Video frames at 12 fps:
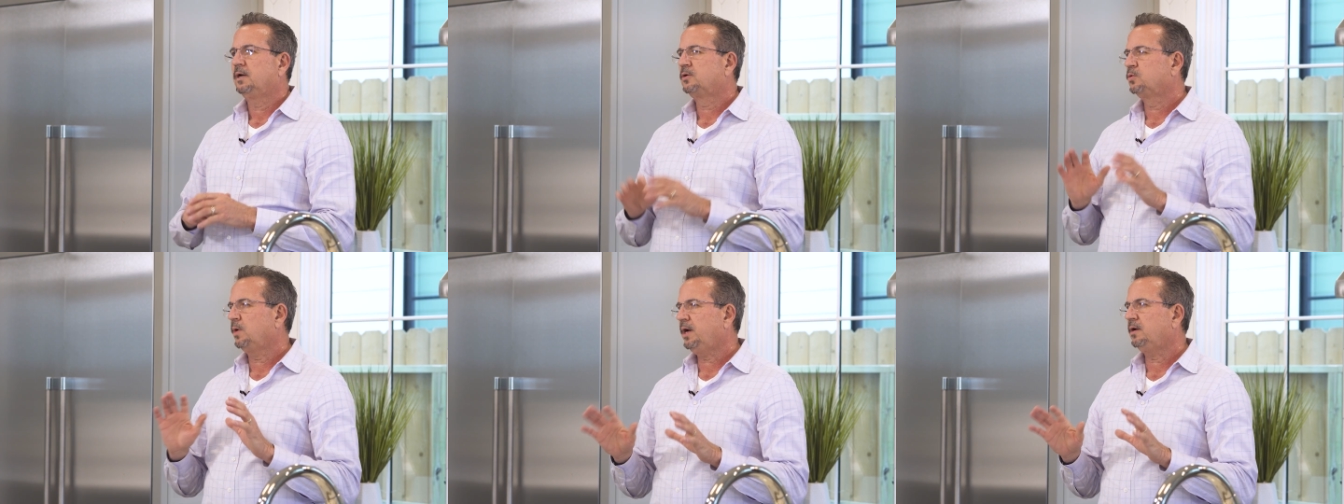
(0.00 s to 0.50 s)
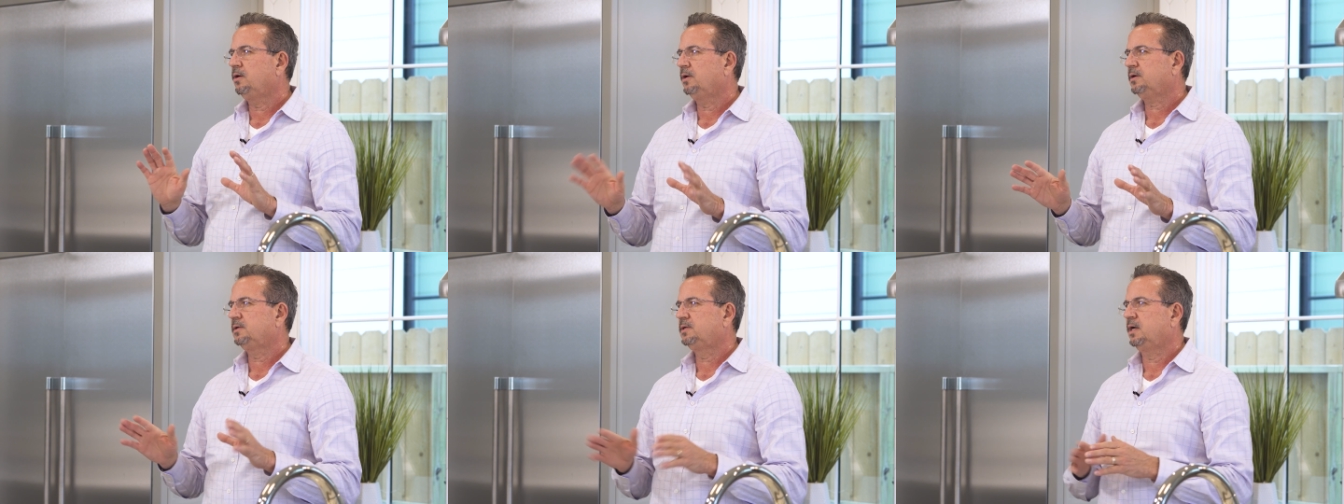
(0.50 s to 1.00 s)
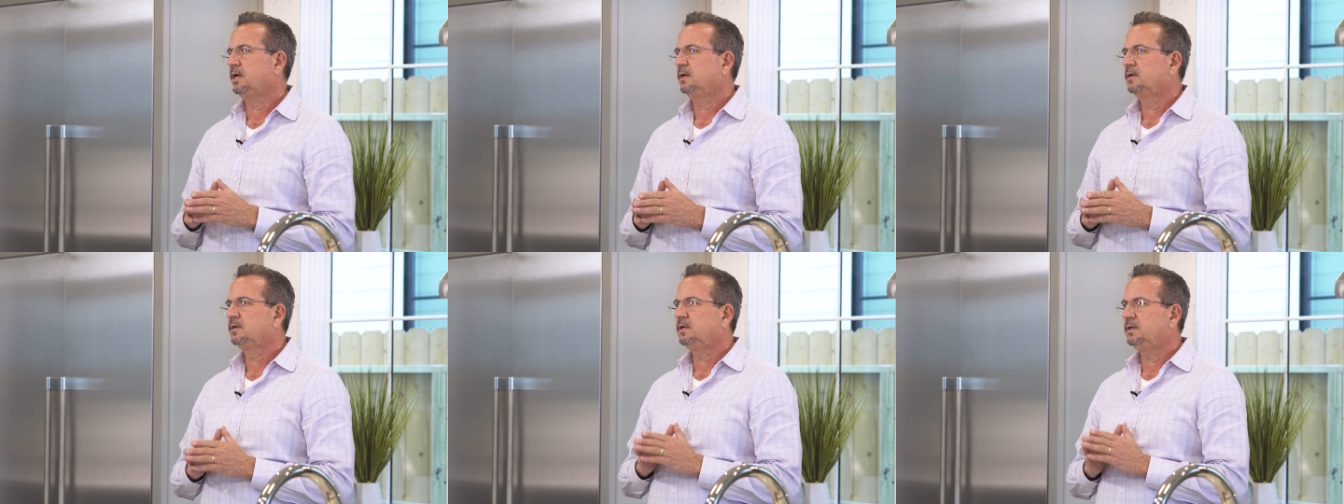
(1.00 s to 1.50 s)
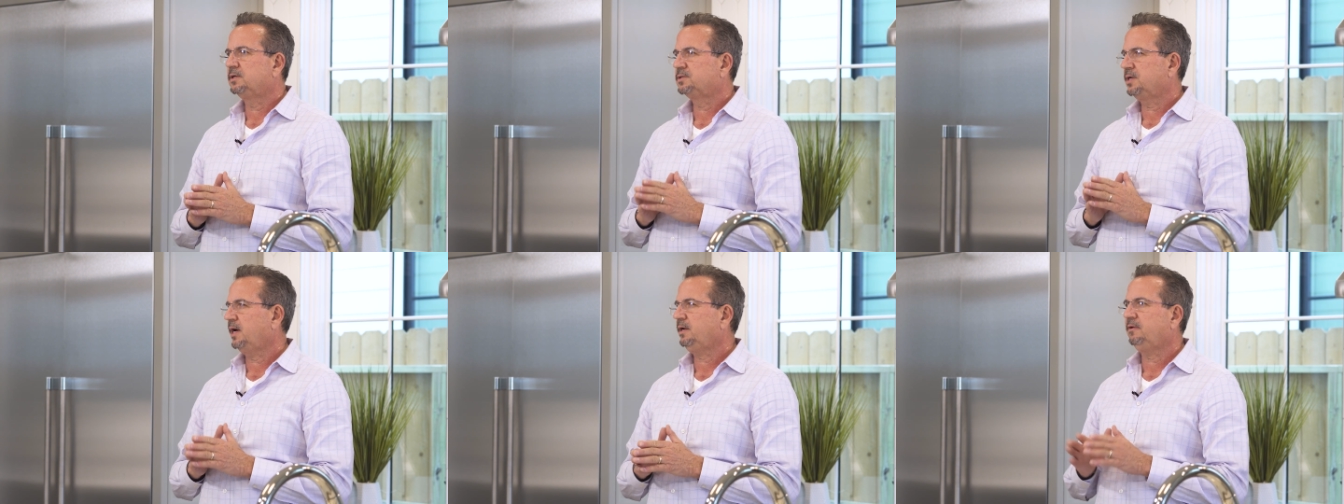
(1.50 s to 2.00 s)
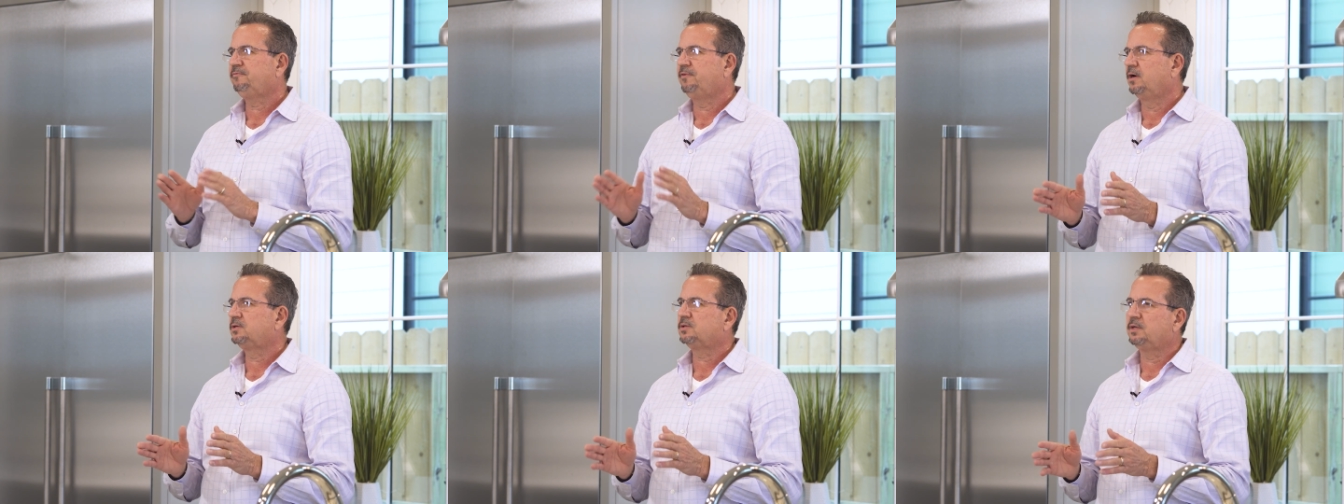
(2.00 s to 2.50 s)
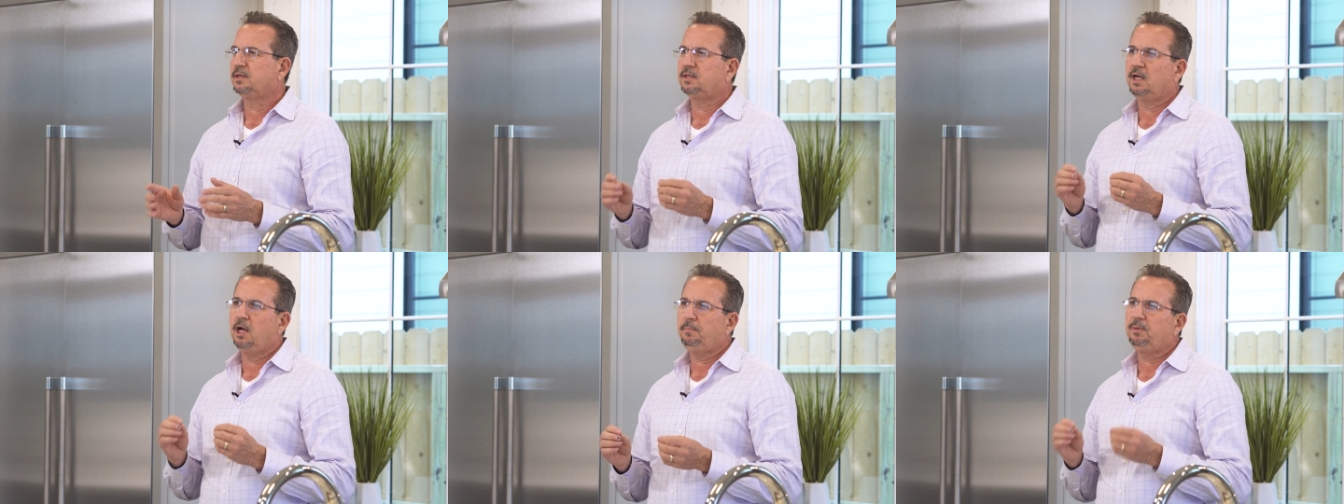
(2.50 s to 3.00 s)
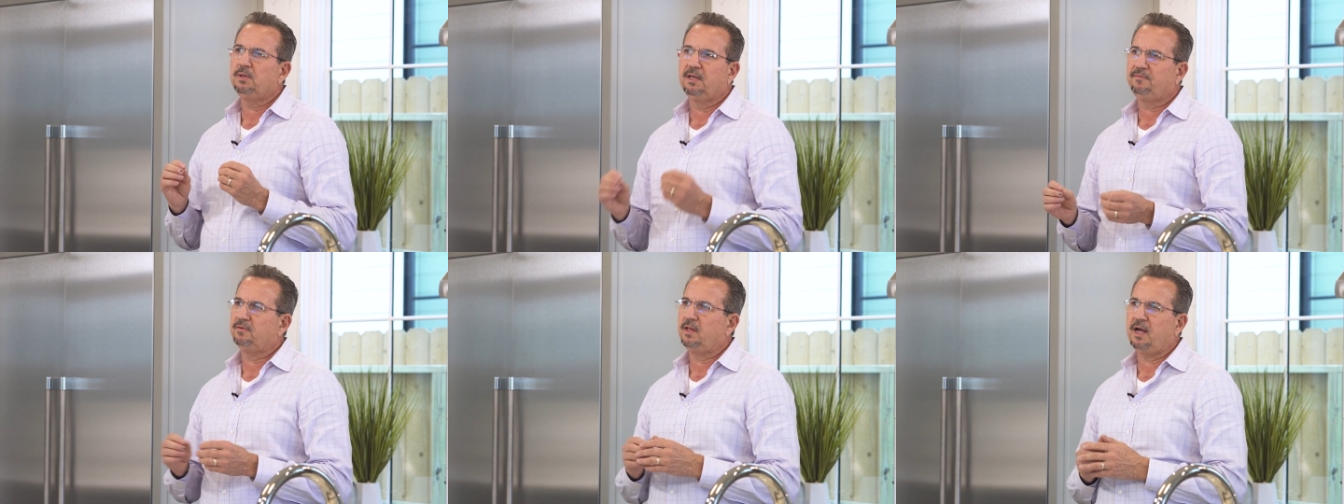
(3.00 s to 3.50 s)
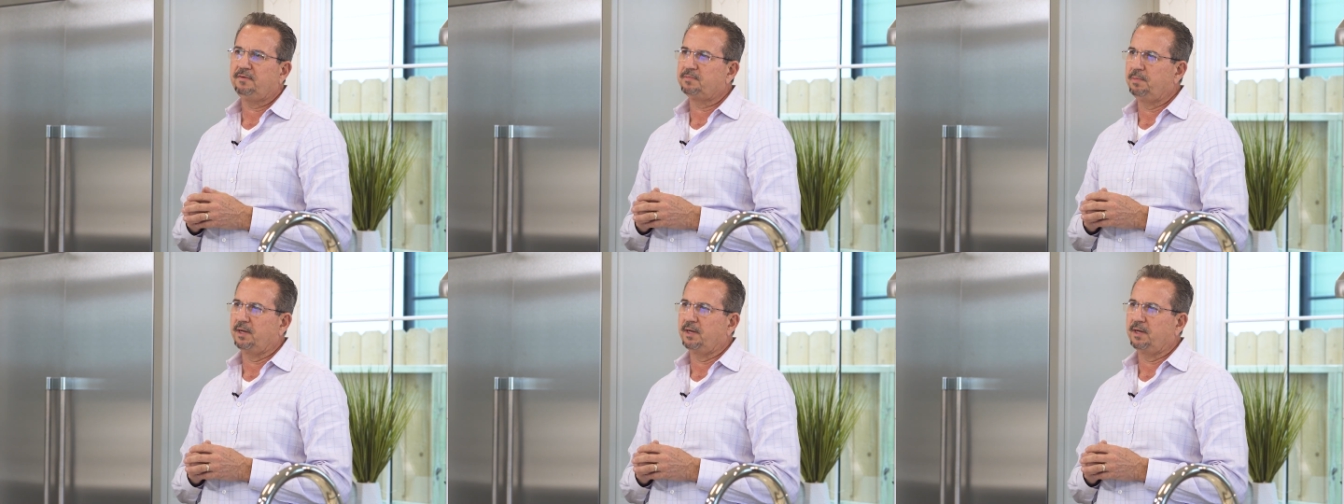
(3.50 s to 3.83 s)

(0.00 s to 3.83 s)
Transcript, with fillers: A great architect can design it functionally to help you live your lives